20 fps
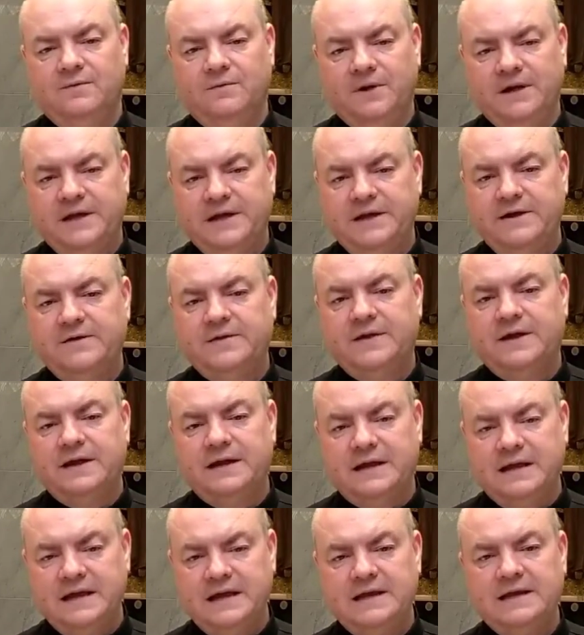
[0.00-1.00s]
we hear
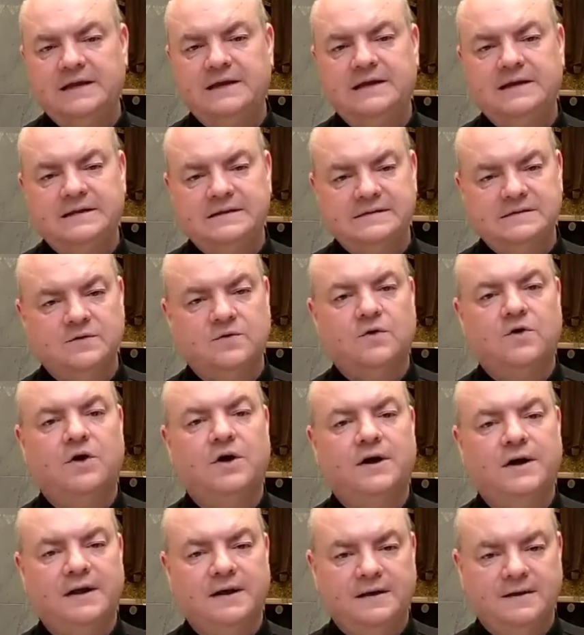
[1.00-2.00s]
that Eden is
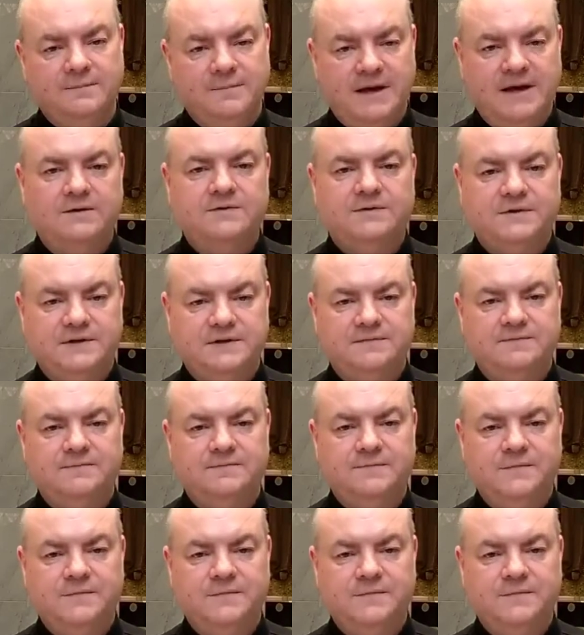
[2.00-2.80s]
on a mountain